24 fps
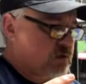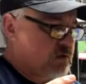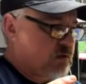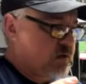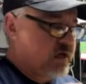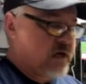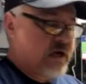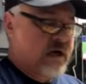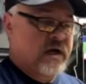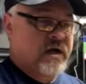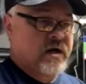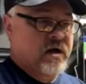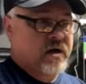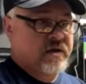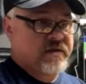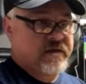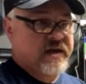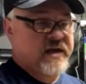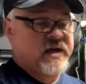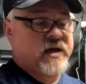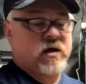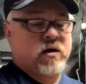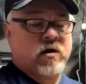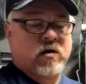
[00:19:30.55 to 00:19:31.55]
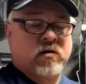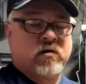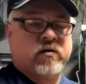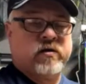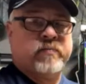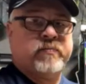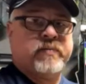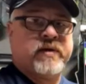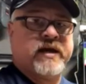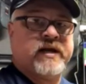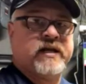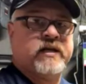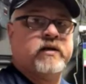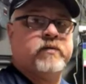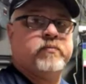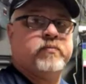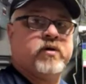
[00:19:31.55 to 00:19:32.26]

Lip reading: They are a pain in the